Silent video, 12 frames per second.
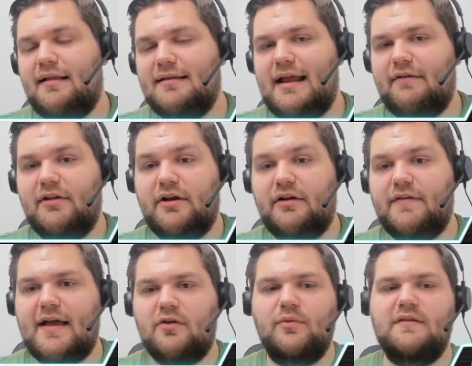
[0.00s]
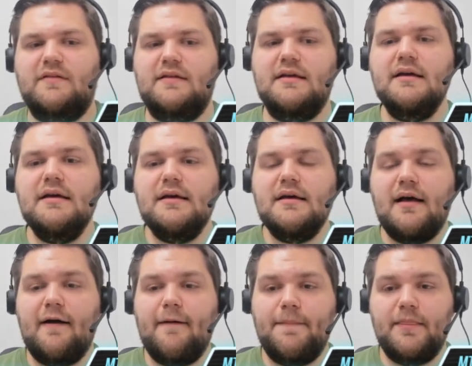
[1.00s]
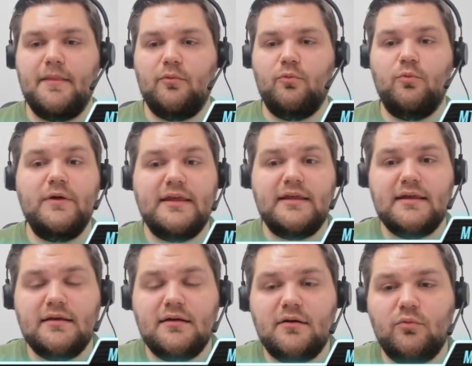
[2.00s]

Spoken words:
that have a lot of equity, we